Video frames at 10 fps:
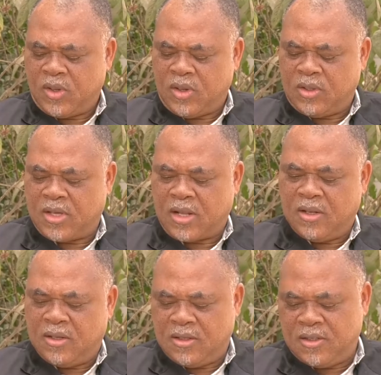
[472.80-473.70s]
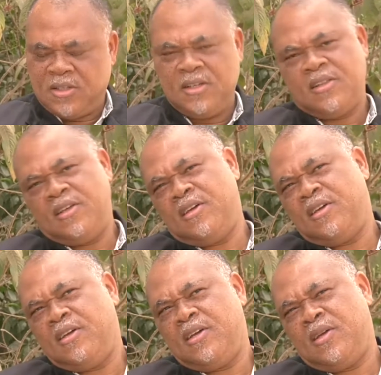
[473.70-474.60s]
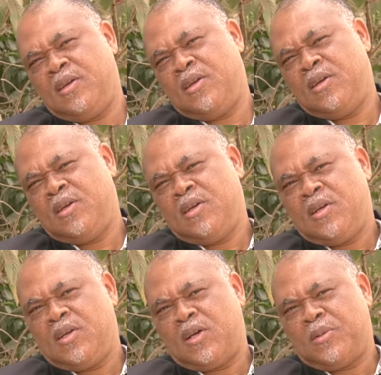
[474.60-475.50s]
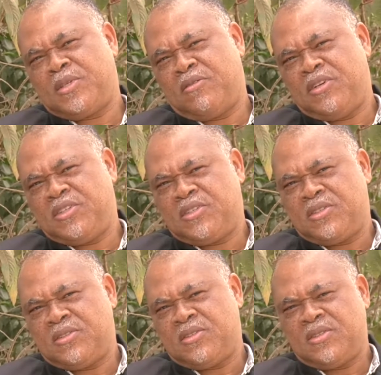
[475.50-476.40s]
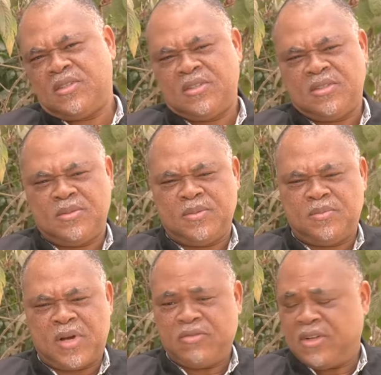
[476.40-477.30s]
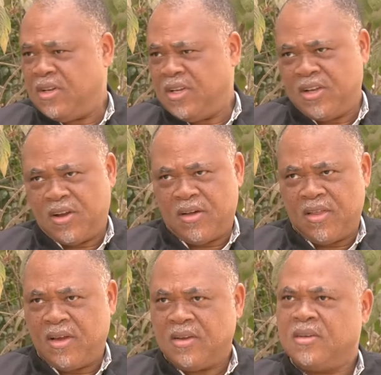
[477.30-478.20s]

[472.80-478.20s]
Exactly. You see, the observation is perfectly in order.